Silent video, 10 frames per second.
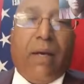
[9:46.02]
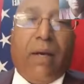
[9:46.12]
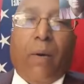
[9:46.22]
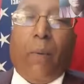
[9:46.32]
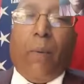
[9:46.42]

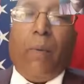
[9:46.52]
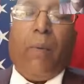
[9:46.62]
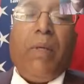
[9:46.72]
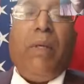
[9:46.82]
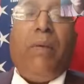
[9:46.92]

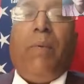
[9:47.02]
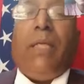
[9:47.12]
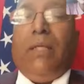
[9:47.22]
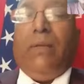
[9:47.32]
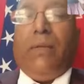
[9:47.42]
What do
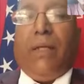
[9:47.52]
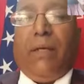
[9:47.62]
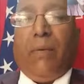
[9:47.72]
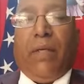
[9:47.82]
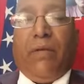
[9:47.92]
you think?
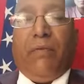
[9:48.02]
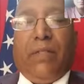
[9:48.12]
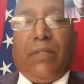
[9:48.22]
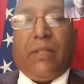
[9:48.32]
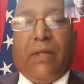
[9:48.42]
What are your
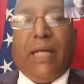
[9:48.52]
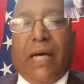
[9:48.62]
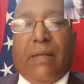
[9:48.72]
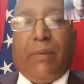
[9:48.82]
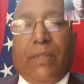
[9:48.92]
feelings on
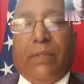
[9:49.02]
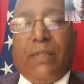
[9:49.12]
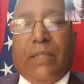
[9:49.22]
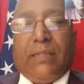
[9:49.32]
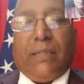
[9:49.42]
that? What do you
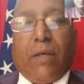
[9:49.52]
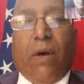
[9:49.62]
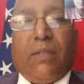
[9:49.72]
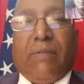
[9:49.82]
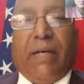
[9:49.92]
think is the
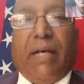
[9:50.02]
cause of that?